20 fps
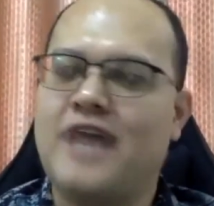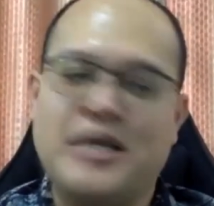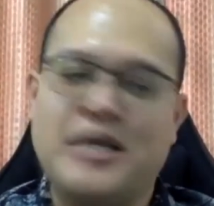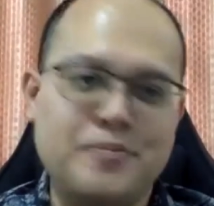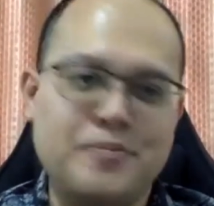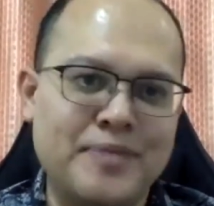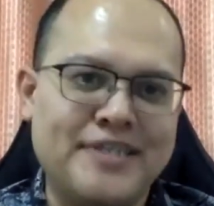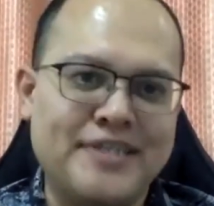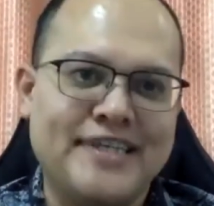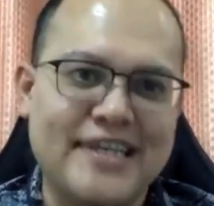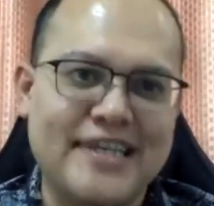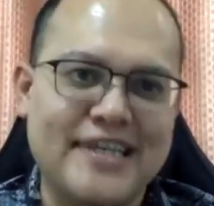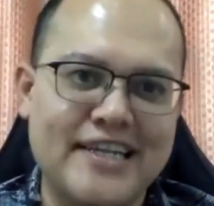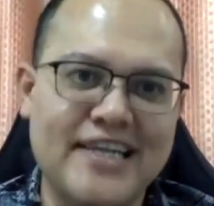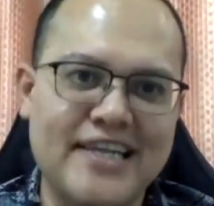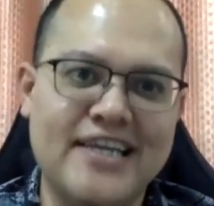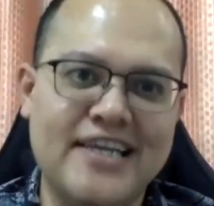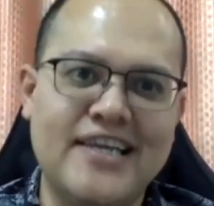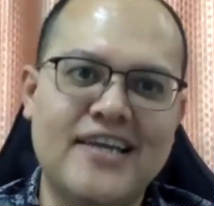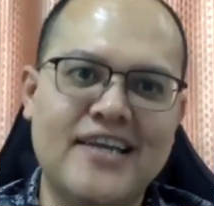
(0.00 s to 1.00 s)

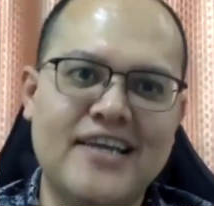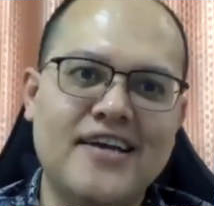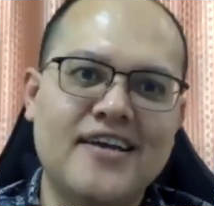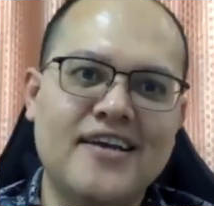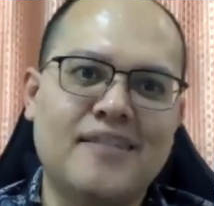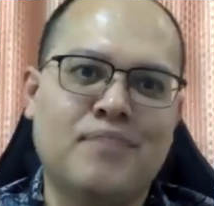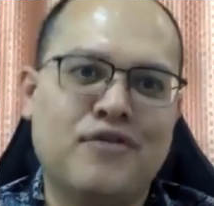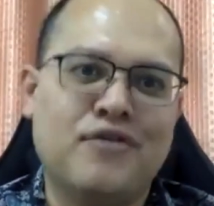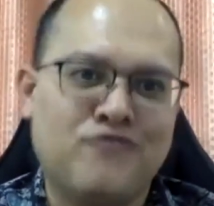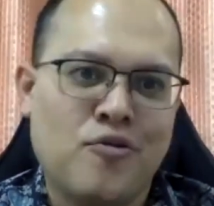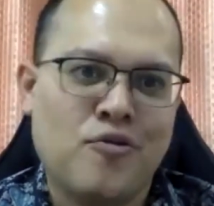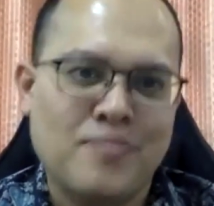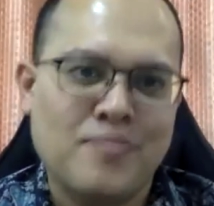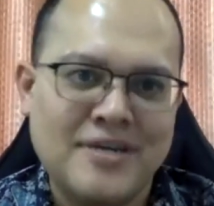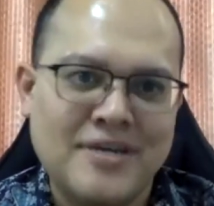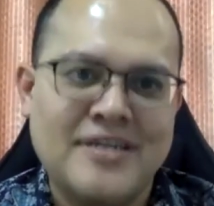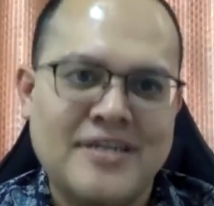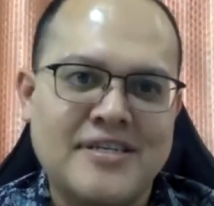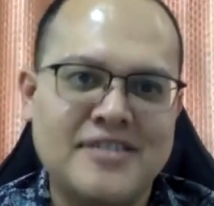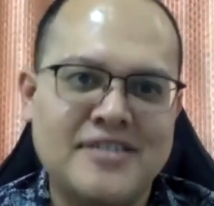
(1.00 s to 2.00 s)
especially
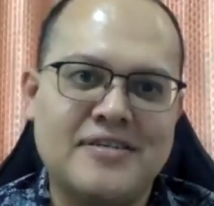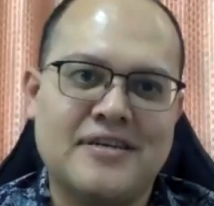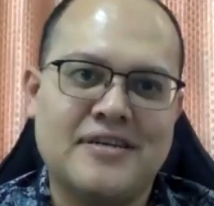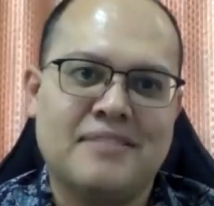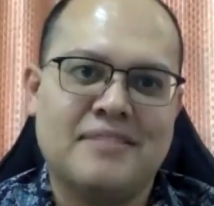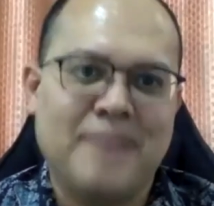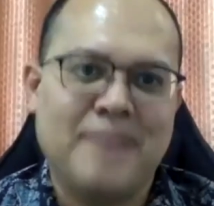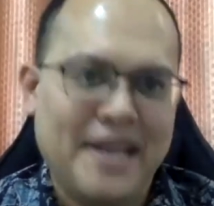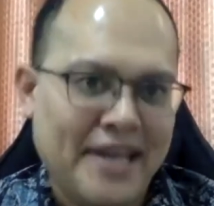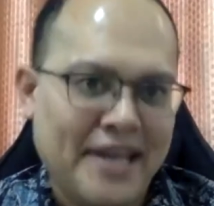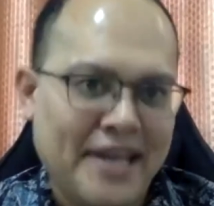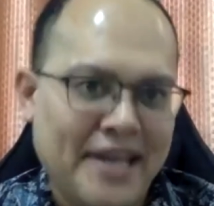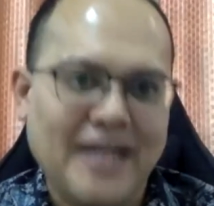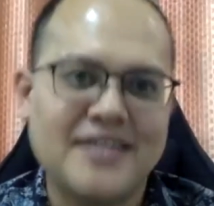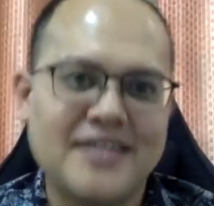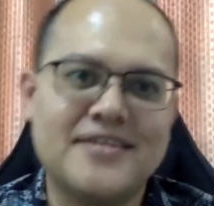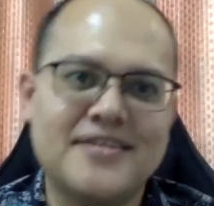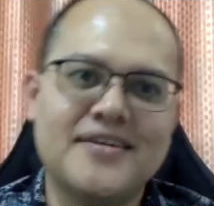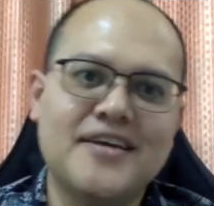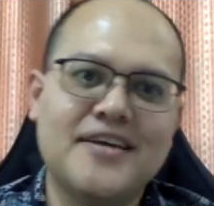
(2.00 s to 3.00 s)
performance
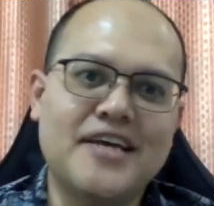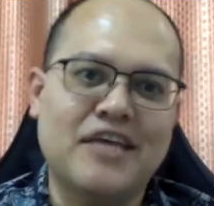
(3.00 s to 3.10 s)
mandates.